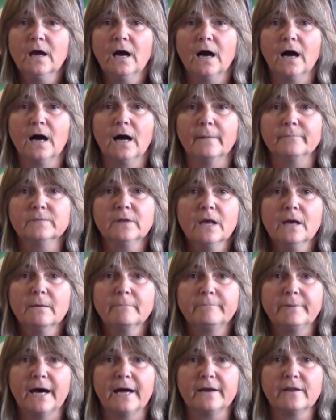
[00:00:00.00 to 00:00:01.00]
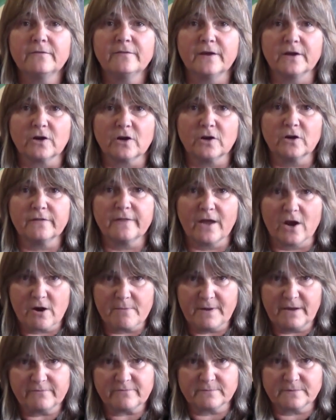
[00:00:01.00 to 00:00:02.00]
But they are
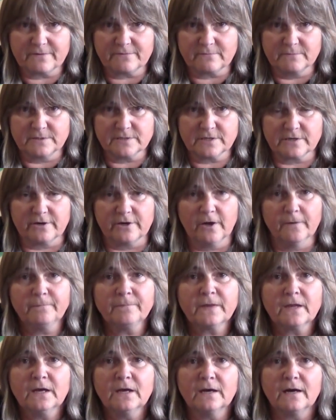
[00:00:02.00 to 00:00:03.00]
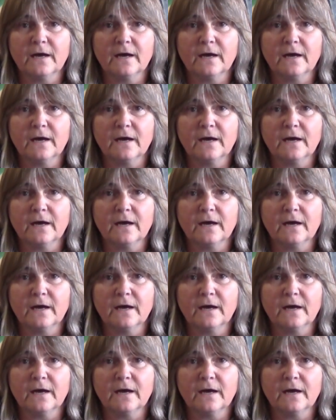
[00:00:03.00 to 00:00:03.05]
made from different material.